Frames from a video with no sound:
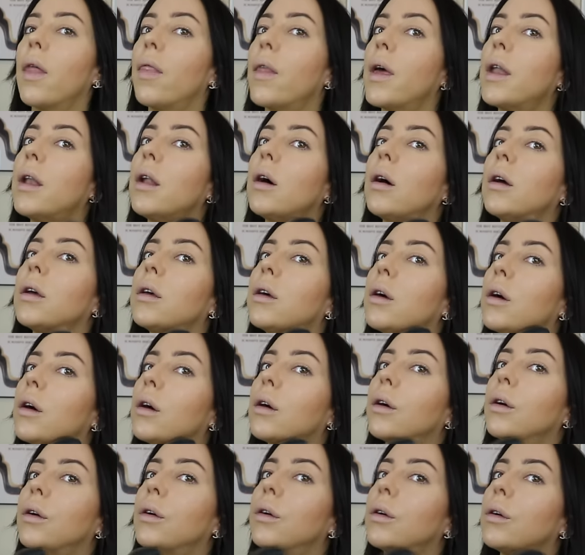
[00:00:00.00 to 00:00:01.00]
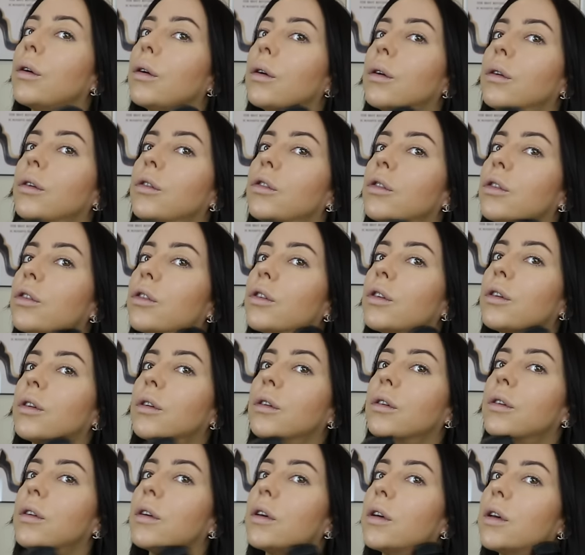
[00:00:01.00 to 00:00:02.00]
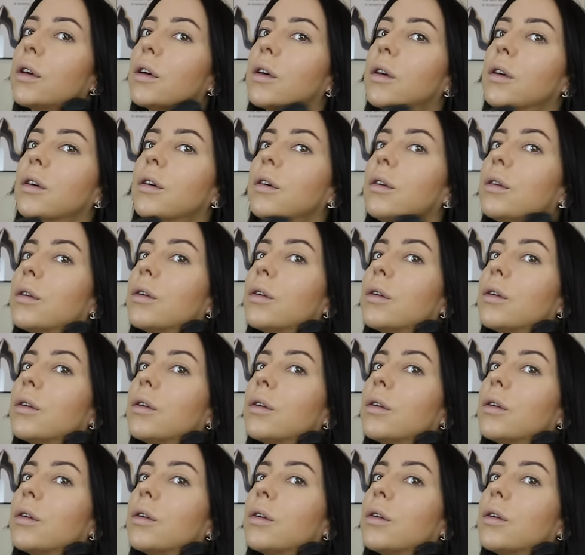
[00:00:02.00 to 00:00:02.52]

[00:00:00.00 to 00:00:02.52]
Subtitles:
And then I go just under here.